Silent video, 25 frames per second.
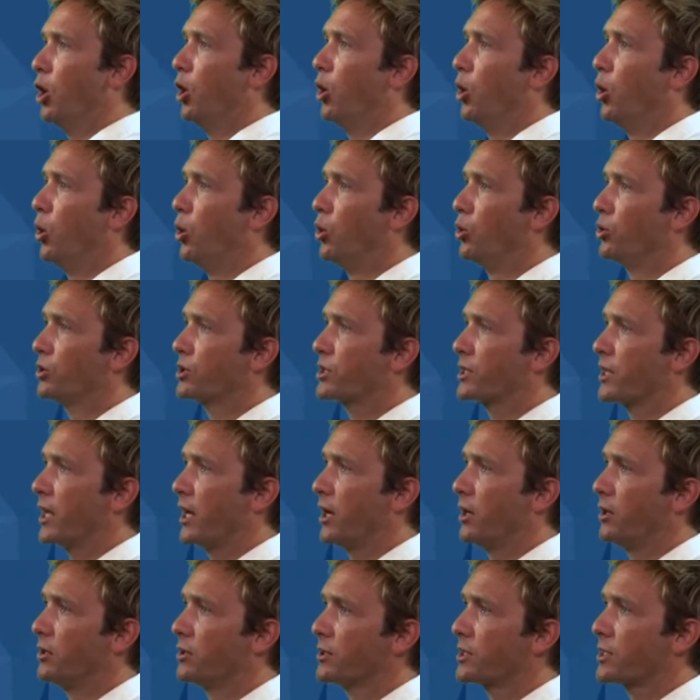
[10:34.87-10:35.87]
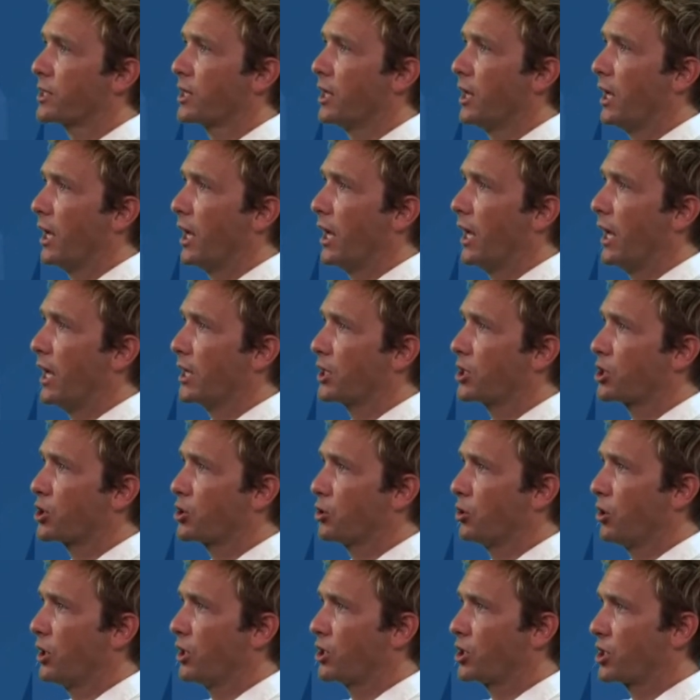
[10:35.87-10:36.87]
All cells
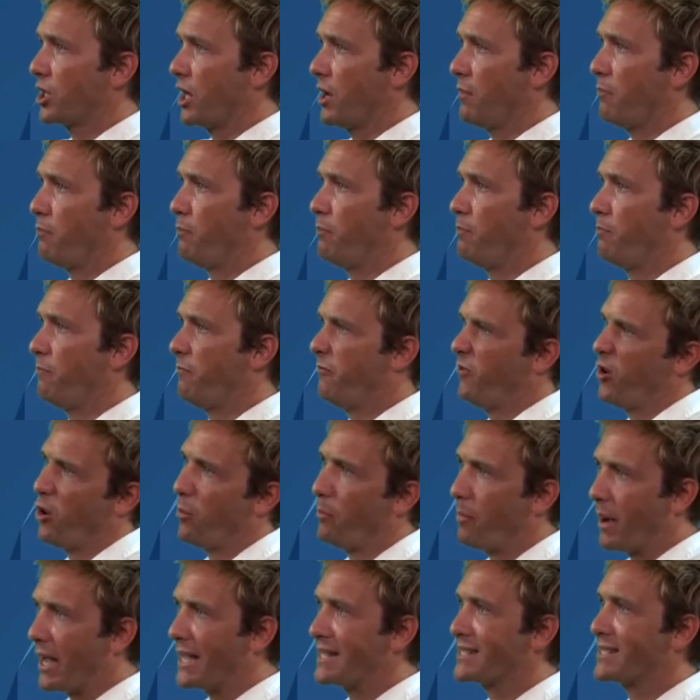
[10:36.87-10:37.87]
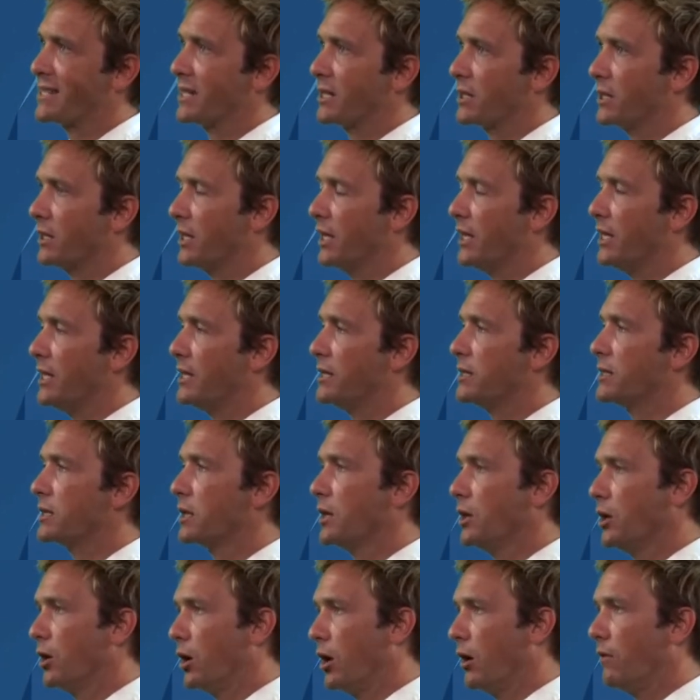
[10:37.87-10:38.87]
share 4 basic needs.
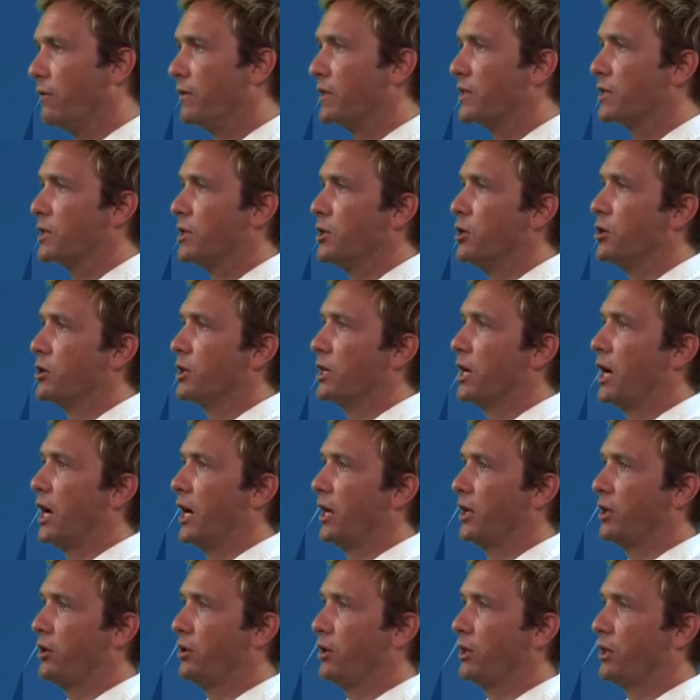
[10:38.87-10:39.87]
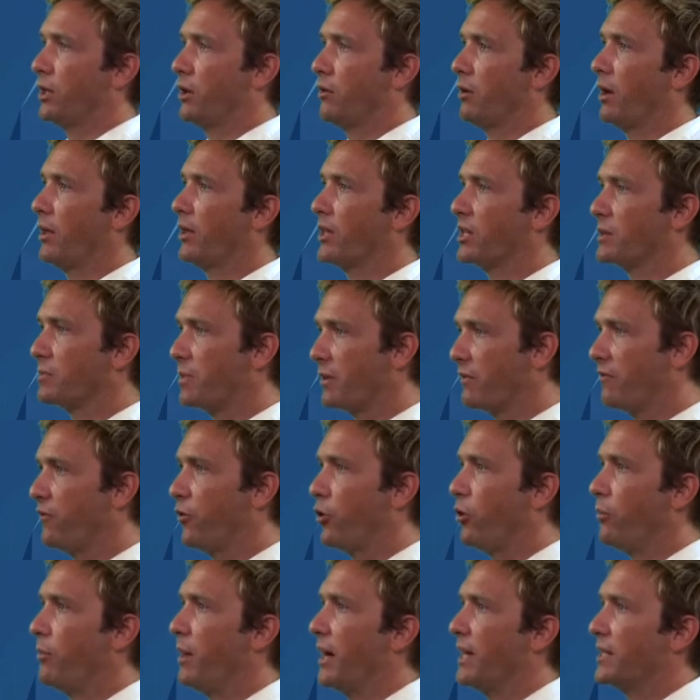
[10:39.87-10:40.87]
Obviously, you could argue that there are others, but
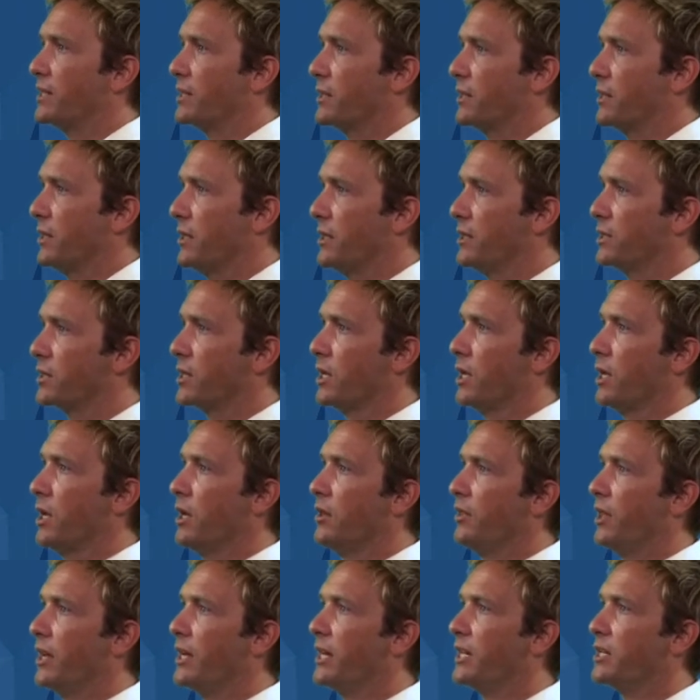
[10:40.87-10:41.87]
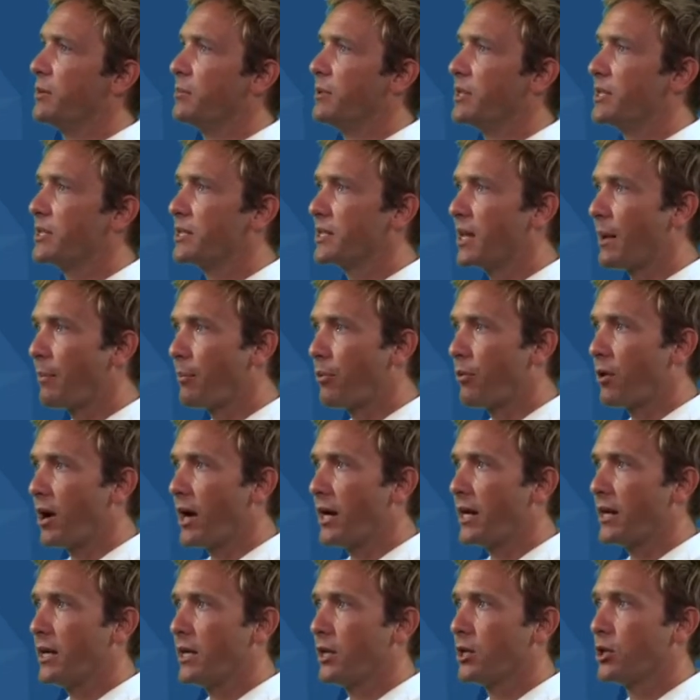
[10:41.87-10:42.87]
4 basic needs. They need to be
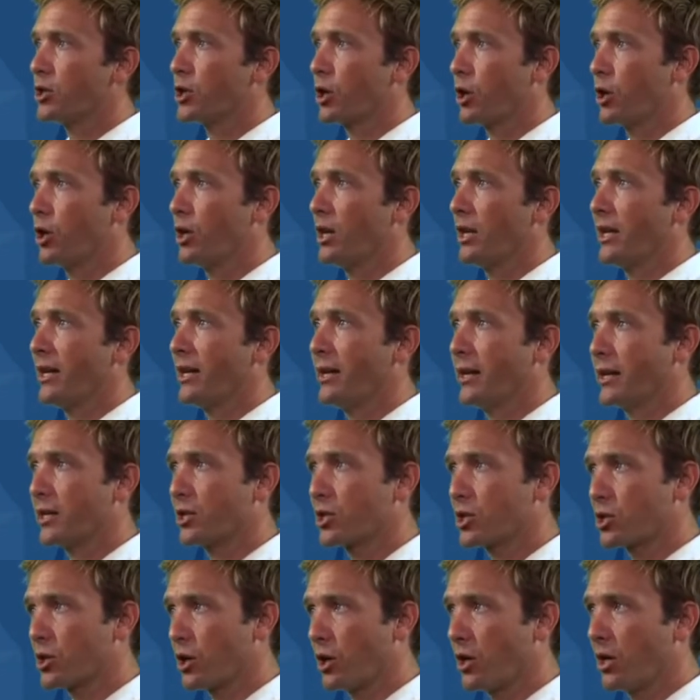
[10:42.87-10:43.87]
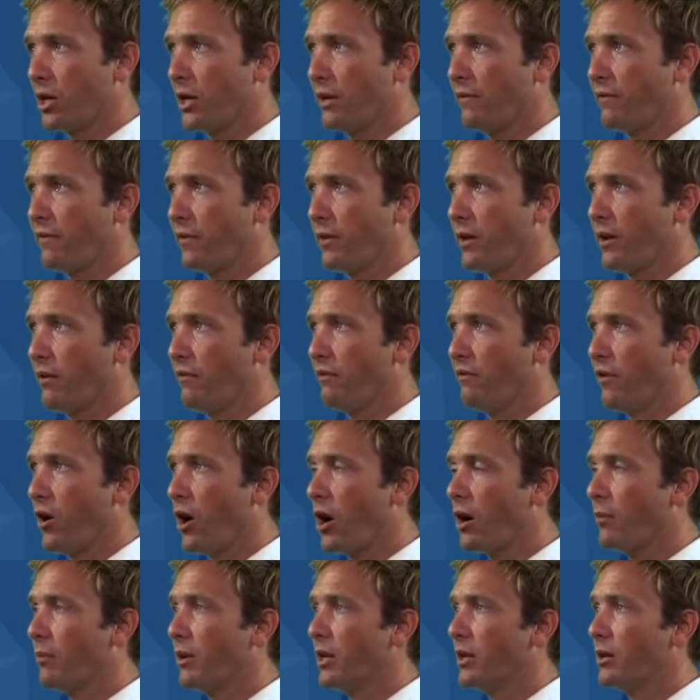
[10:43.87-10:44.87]
separated internally and externally from their
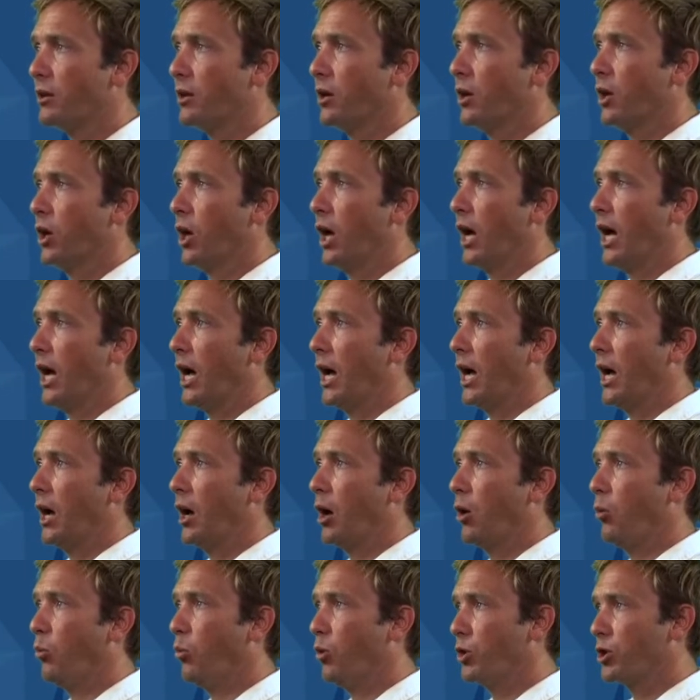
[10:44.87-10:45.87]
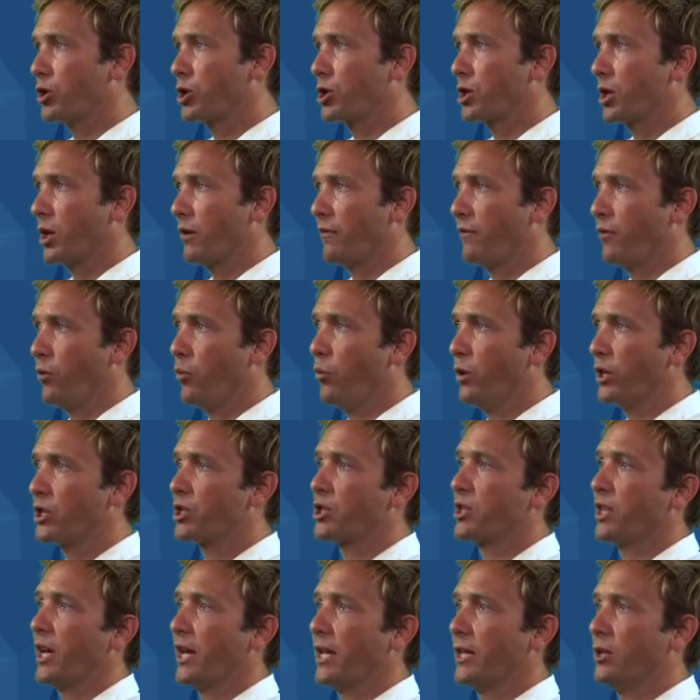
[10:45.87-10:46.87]
environment, for which
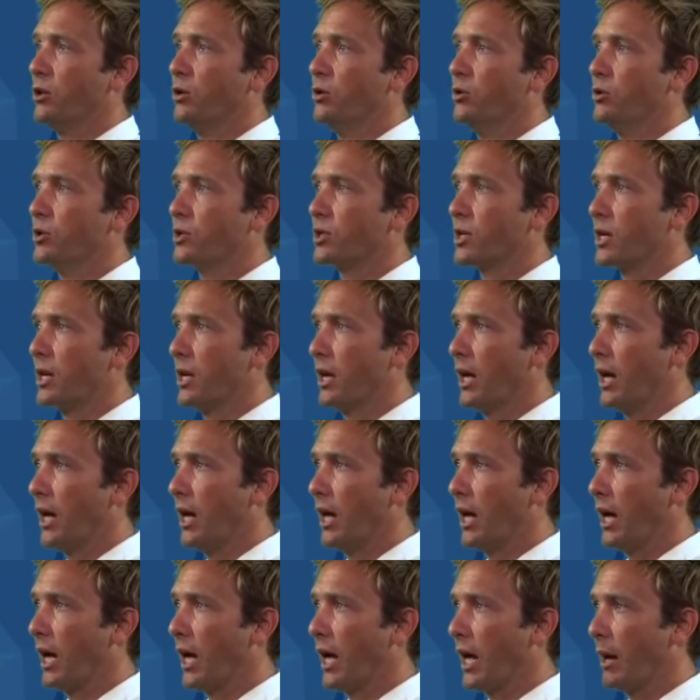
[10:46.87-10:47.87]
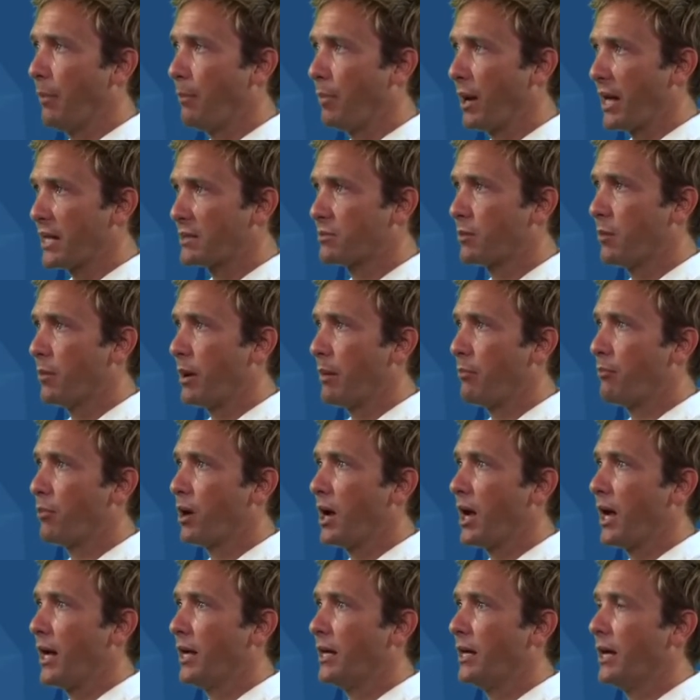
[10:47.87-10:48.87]
they use a plasma
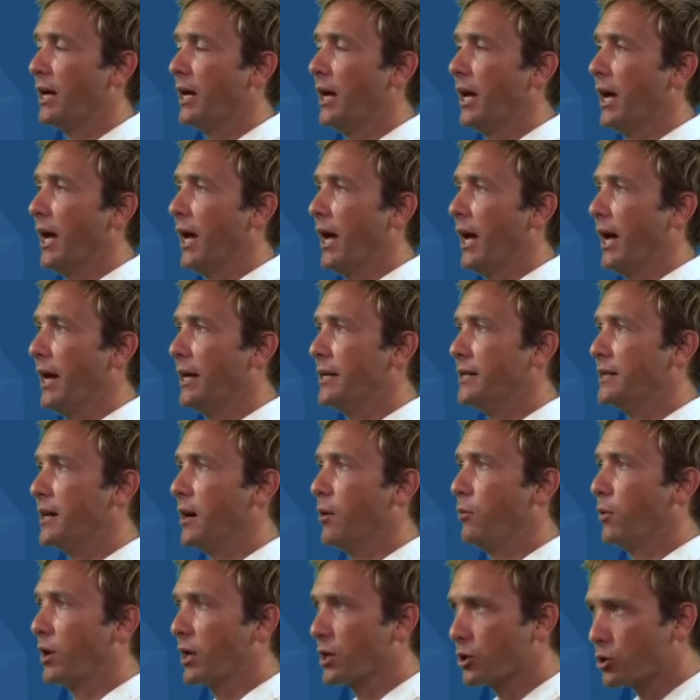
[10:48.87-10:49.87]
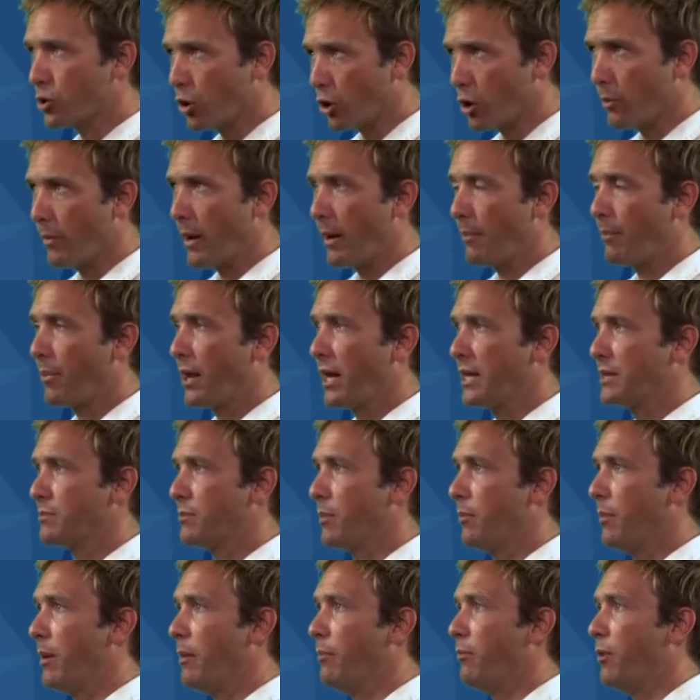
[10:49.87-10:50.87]
membrane, and we're going to talk about plasma
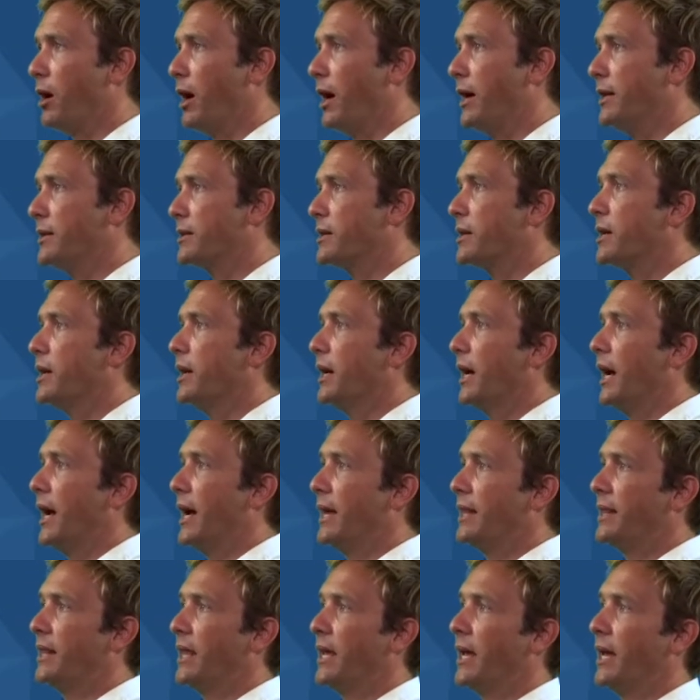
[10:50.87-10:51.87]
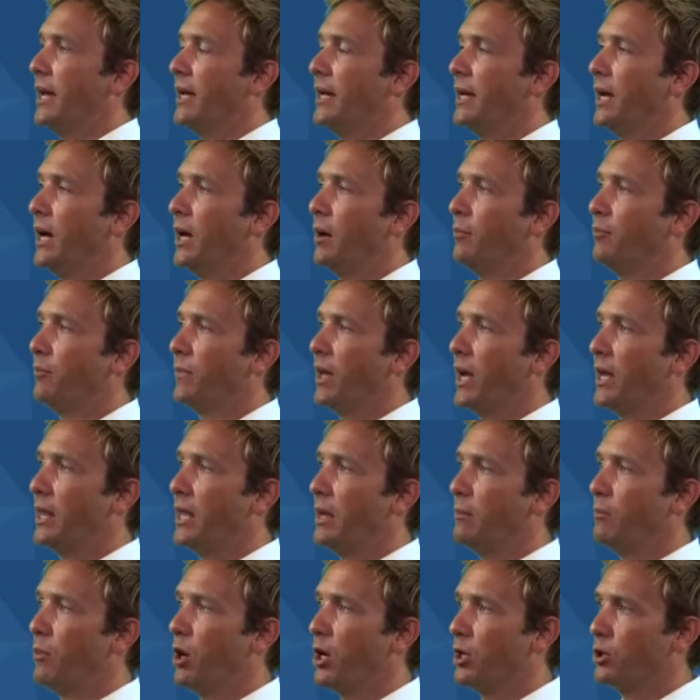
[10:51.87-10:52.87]
membranes, and they
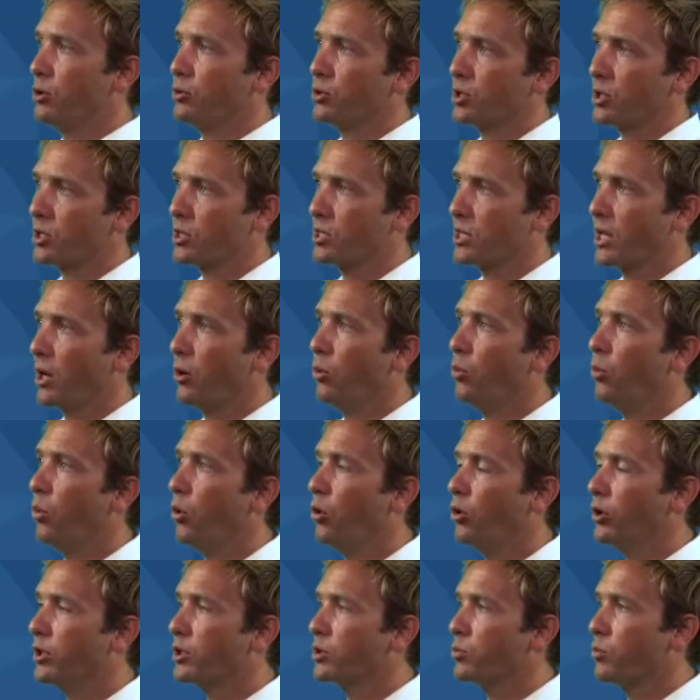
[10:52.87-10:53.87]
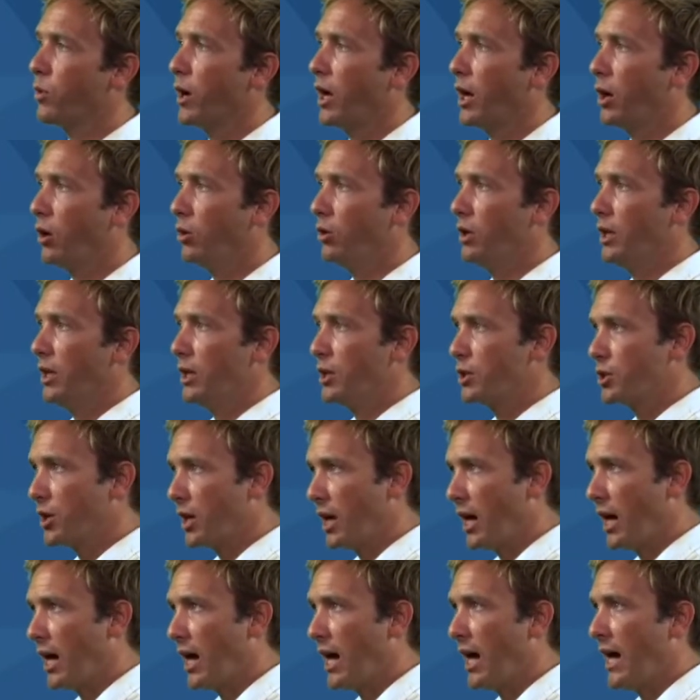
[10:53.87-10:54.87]
might use a cell wall as well to
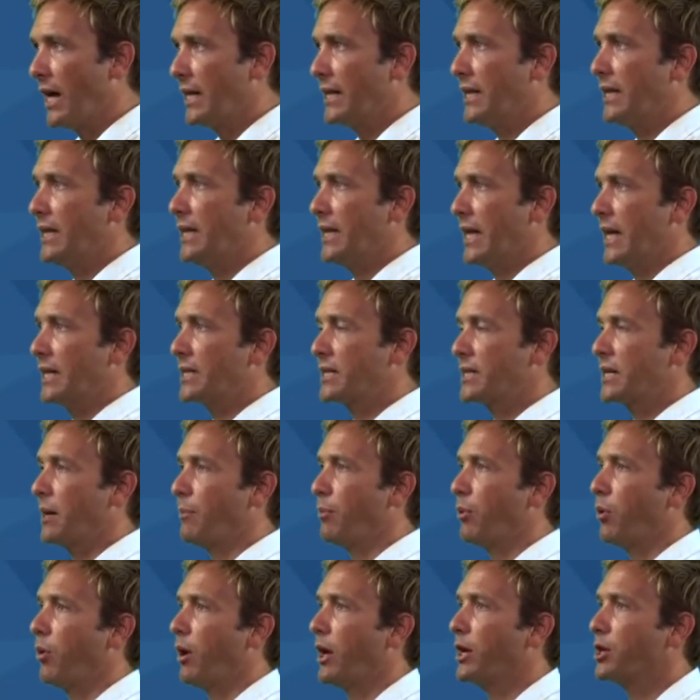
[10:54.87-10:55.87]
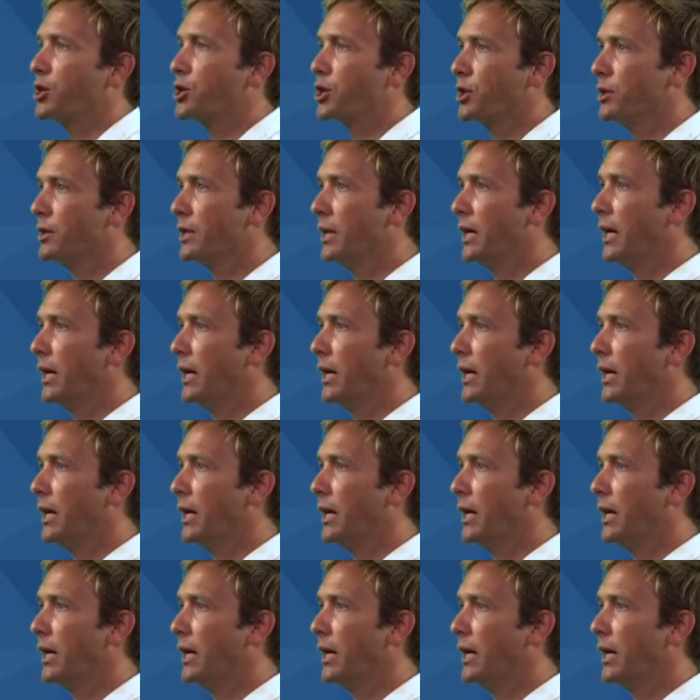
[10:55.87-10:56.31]
harden that separation.